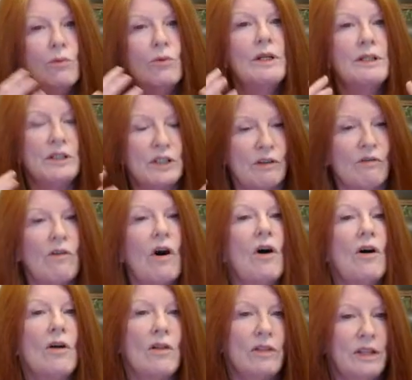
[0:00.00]
points of
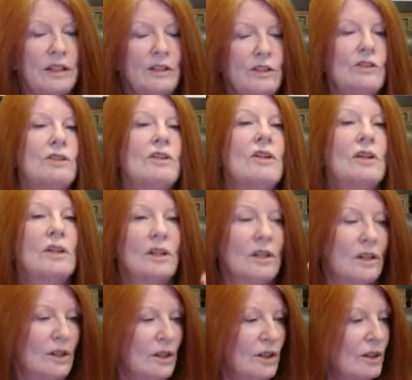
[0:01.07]
all these
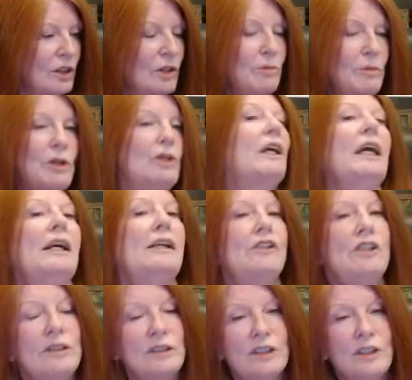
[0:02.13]

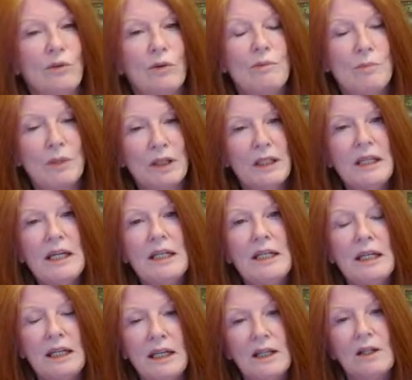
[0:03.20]
communications that we've been
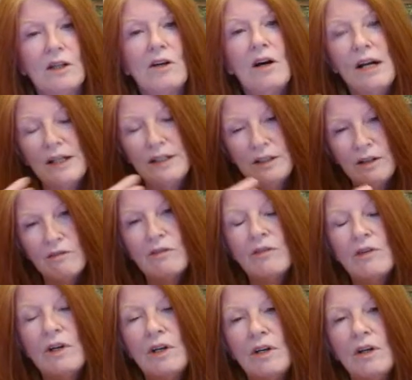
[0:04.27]
getting and kind of
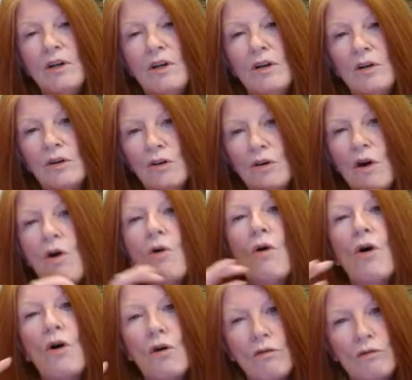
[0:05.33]
go
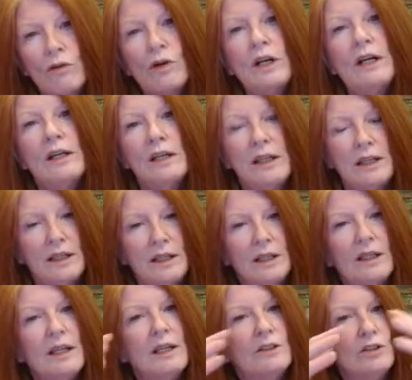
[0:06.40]
over it
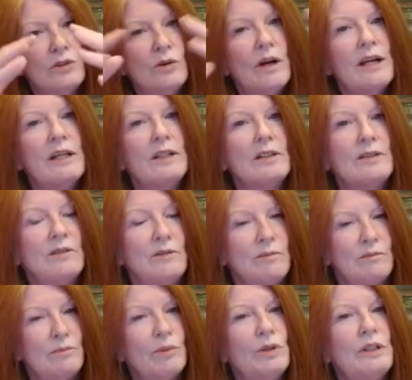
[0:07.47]
and try
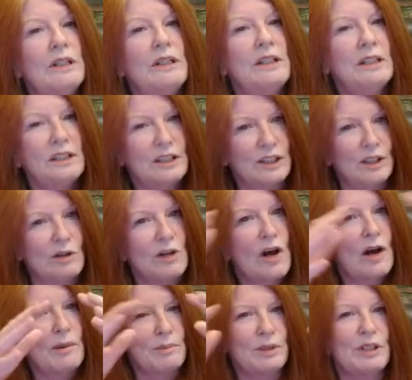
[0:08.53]
and put it in a
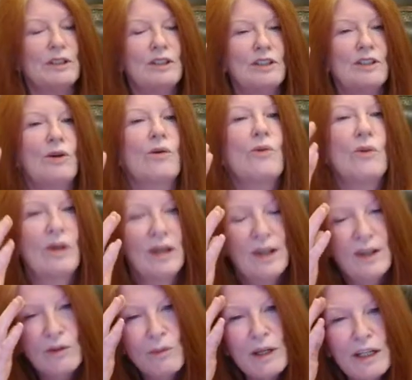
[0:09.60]
synopsis so
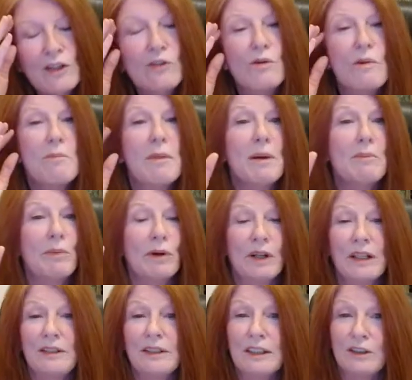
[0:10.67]
we can remember,
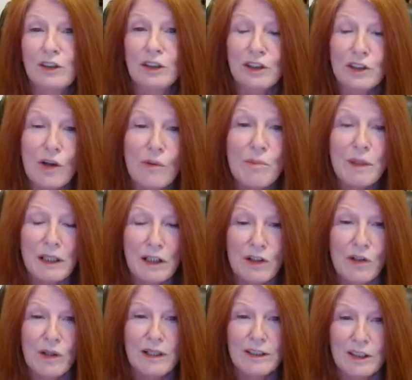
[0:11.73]
because there's so many
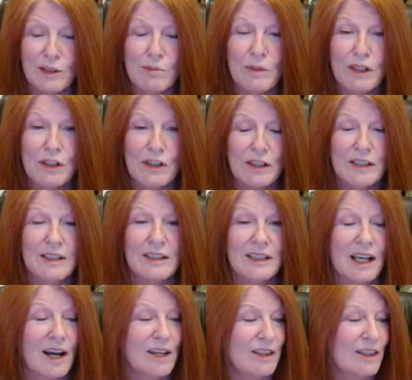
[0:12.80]
transmissions.
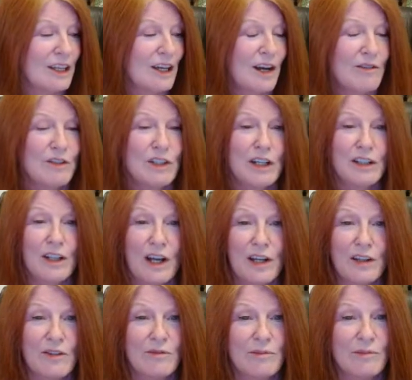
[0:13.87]
I think I've done
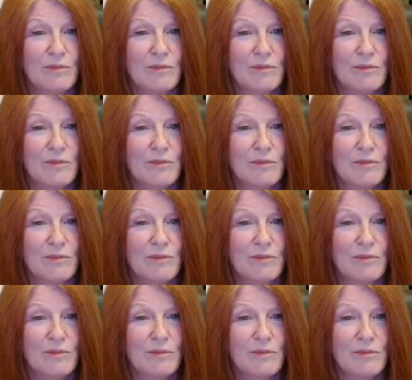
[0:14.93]
like